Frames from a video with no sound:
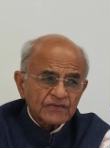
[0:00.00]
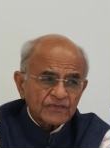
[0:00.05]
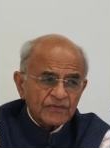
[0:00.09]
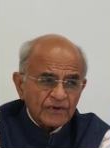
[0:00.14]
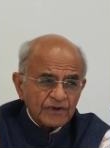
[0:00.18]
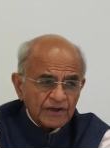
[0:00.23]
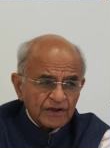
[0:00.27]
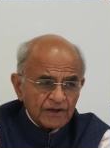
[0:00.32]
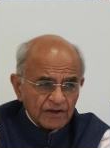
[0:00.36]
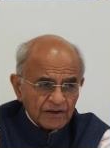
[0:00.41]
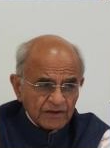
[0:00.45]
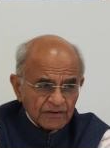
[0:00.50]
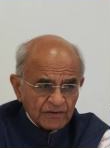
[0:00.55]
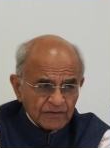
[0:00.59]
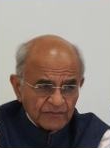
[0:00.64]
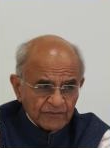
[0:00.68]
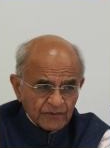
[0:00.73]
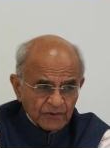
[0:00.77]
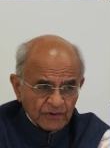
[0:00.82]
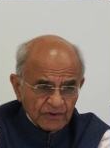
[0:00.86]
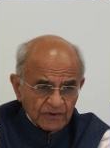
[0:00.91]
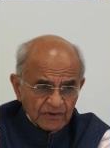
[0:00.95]
for, your,
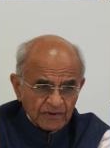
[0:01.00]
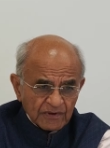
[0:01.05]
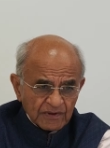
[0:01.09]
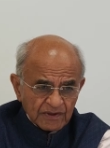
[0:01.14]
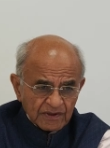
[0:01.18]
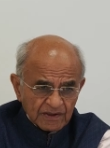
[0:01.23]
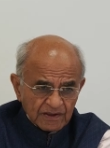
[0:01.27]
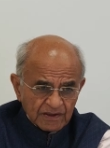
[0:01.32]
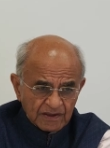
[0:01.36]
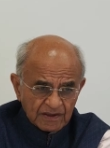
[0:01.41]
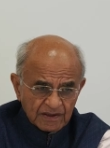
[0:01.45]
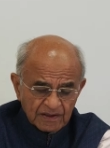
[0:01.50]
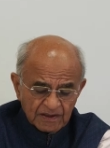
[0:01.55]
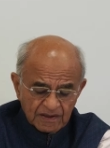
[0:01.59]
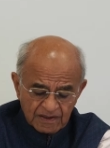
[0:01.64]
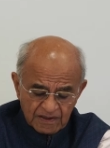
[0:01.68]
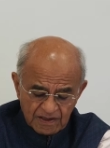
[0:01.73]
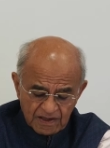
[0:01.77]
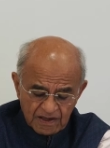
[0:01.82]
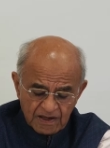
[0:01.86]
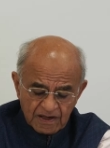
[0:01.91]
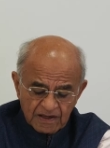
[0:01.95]
for
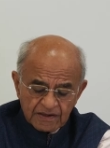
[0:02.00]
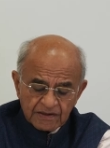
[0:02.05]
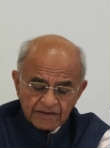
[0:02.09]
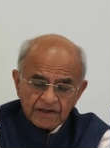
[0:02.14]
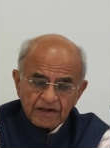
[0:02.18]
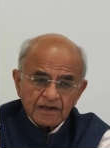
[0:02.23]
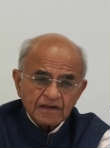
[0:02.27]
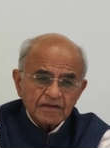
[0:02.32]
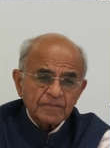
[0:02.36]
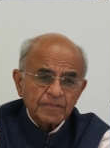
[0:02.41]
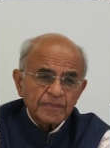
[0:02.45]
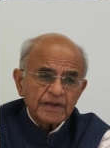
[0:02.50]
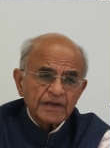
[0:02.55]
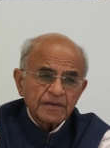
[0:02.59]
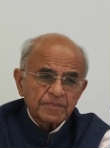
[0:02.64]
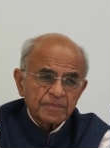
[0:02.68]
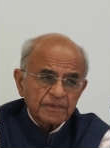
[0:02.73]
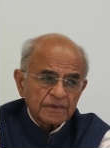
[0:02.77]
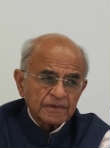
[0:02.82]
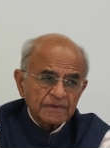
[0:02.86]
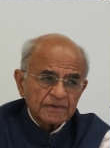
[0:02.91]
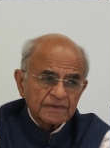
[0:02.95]
our young
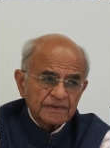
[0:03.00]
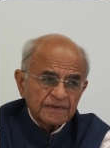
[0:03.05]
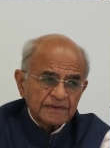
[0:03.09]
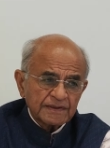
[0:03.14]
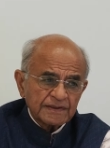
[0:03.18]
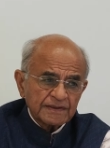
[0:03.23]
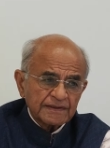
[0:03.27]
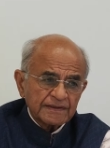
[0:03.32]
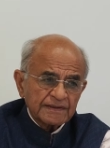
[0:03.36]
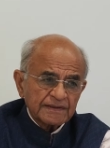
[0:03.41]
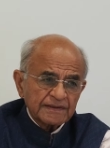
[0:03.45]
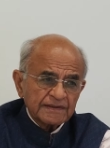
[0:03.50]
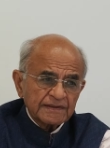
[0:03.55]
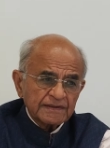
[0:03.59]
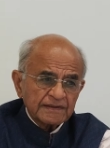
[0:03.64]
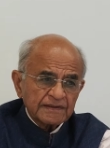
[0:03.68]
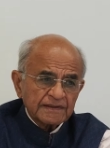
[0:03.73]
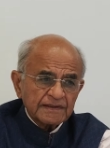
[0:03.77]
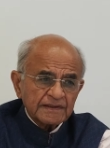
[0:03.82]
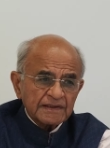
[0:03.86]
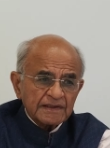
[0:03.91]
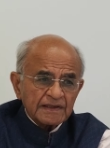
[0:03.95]
people.
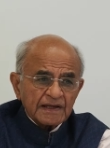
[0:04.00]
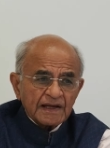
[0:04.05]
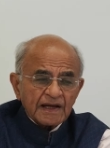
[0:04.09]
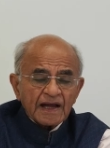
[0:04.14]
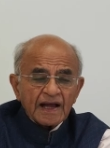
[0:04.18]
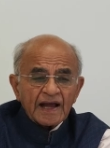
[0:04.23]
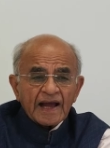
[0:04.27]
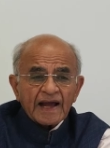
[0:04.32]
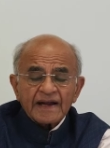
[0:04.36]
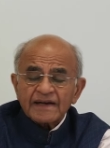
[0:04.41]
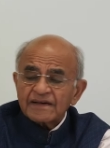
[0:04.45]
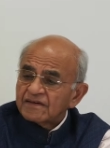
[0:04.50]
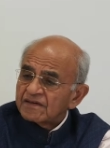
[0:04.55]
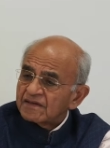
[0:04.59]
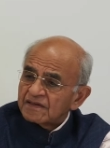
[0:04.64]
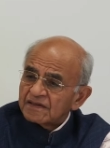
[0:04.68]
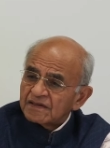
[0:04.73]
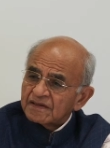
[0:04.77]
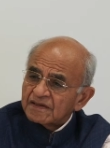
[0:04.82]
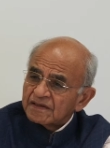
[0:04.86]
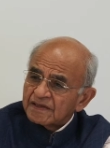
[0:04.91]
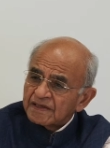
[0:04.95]
And
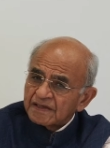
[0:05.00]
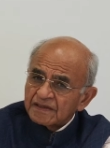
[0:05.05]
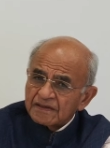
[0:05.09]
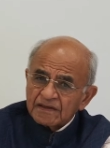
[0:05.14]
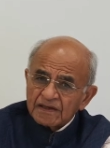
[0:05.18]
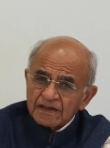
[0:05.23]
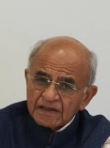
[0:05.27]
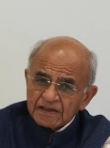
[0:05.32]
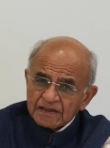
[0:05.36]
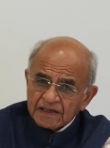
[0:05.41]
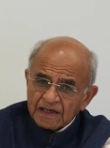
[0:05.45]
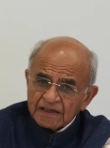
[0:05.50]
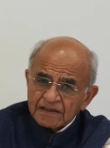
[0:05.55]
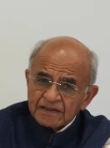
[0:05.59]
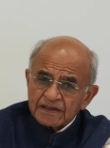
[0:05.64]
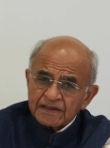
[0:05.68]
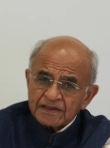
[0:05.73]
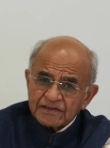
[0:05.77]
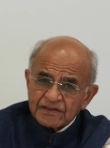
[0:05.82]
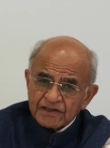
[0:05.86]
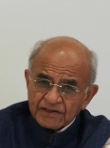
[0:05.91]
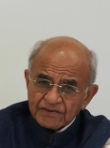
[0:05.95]
Indira
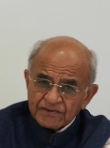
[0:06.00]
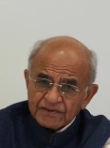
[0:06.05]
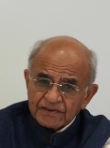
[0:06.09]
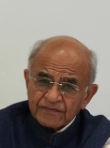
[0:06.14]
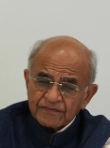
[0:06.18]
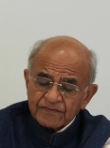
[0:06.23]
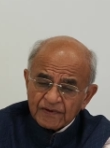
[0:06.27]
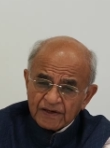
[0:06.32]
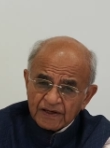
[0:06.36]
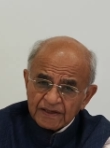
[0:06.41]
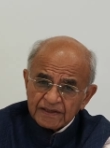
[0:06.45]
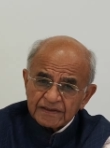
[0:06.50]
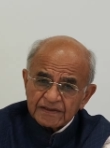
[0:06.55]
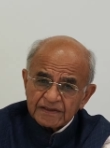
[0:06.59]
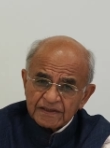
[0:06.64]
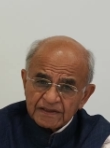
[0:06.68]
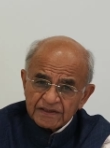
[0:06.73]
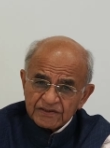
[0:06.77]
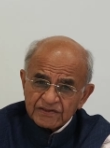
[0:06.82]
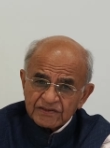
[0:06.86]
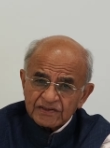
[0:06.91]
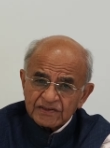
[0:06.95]
Gandhi justified
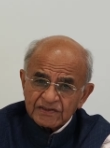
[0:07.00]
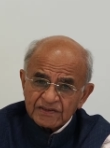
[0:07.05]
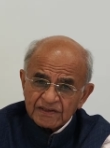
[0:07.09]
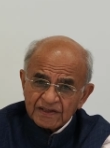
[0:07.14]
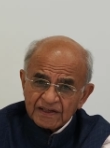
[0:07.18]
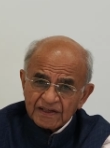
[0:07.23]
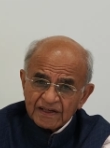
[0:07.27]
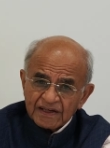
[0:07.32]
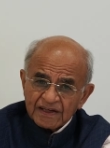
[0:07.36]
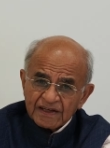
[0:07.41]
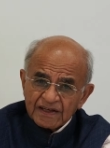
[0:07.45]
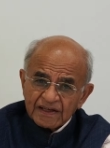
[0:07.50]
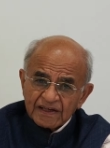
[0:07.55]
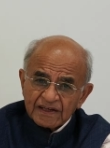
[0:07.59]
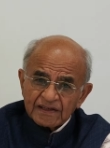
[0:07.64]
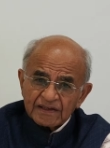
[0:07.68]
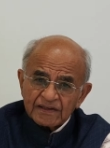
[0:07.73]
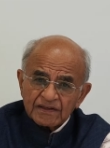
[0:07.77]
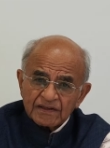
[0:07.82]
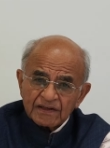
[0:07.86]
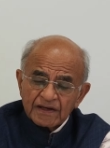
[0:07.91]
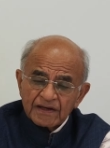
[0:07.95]
this
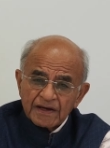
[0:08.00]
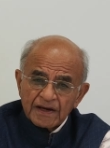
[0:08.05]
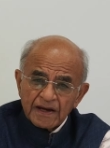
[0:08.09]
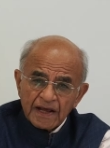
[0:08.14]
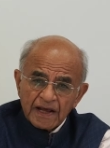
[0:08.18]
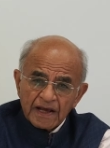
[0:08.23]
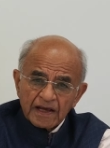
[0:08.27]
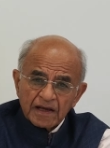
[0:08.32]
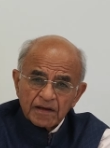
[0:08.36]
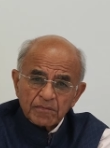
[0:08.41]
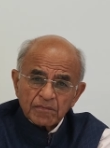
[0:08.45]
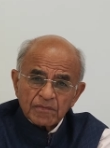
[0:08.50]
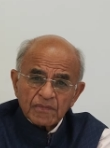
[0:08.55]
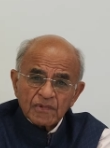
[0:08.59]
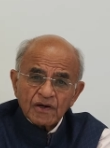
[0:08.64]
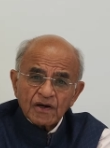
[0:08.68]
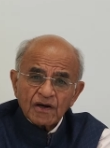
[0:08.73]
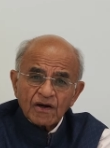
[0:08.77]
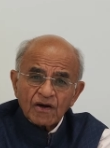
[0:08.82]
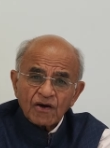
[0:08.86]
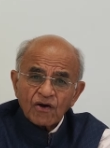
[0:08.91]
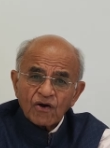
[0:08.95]
in the name
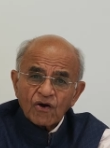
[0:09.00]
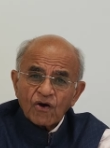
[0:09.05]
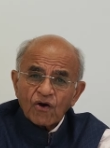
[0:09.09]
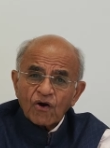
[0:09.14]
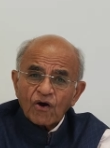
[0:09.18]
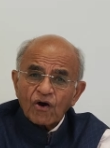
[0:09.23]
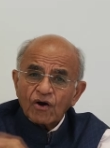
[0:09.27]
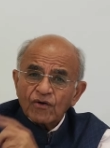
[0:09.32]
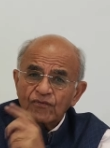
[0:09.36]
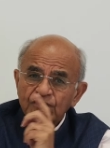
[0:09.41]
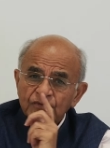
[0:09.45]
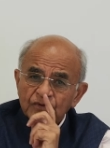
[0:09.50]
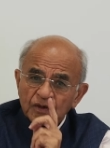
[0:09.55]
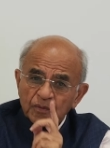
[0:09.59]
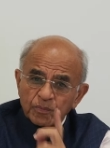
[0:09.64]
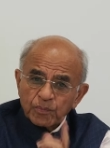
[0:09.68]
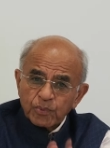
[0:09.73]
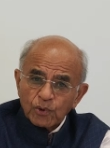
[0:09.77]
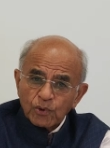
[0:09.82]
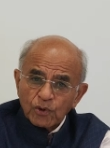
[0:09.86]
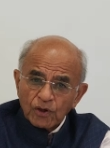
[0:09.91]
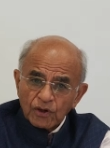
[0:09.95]
of the
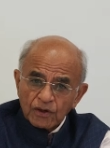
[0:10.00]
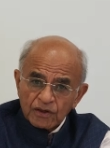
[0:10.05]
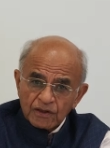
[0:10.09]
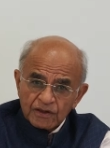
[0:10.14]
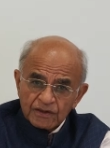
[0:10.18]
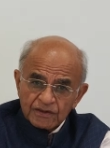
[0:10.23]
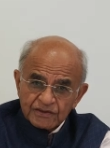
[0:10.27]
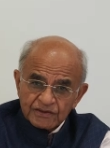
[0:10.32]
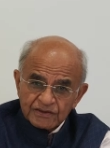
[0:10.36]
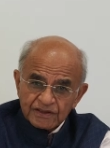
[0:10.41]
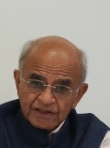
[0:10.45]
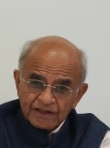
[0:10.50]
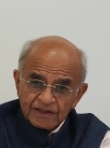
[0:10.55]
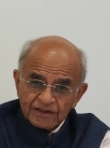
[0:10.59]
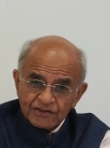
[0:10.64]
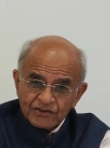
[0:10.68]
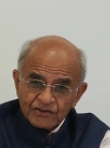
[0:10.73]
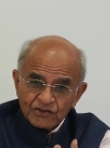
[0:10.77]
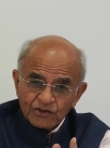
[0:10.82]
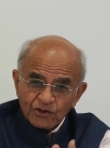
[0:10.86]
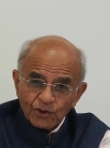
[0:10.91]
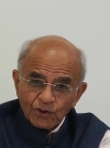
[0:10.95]
poor. Her
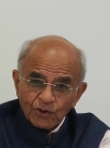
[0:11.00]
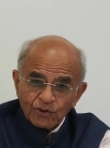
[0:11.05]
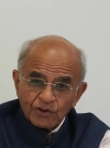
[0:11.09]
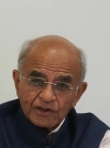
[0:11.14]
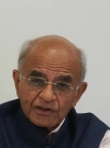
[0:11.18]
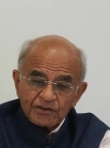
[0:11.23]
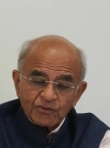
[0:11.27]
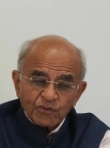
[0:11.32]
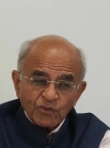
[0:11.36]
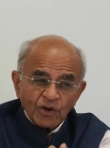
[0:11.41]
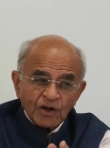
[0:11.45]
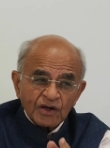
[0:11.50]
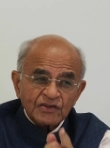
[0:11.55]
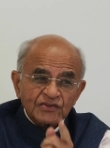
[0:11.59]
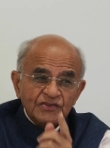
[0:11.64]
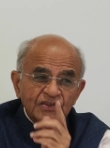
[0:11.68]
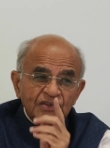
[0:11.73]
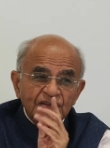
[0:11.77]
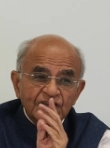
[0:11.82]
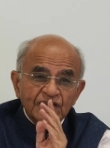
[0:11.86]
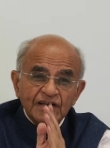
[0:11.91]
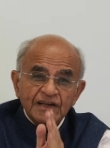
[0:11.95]
slogan was
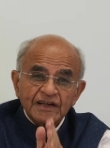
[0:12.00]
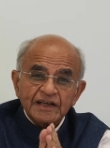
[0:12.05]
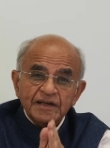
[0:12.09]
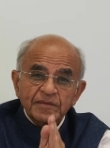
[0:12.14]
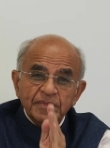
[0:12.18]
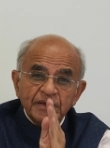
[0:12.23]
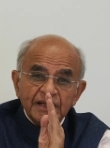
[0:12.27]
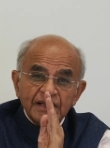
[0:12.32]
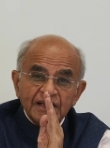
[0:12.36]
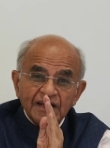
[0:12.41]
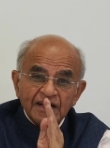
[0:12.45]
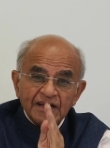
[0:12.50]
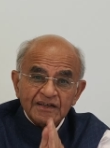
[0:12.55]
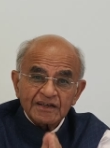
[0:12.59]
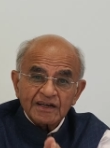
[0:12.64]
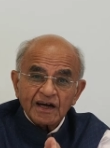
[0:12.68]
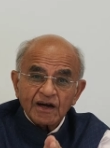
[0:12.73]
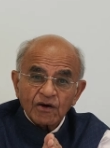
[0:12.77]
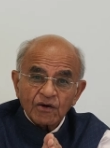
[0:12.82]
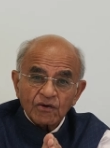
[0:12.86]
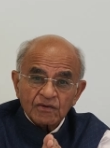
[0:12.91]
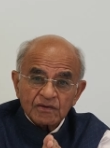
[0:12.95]
Garibi
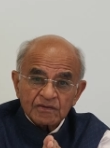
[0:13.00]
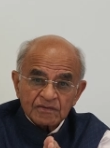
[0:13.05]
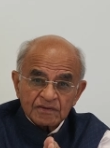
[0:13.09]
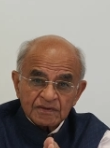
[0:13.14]
Hatao.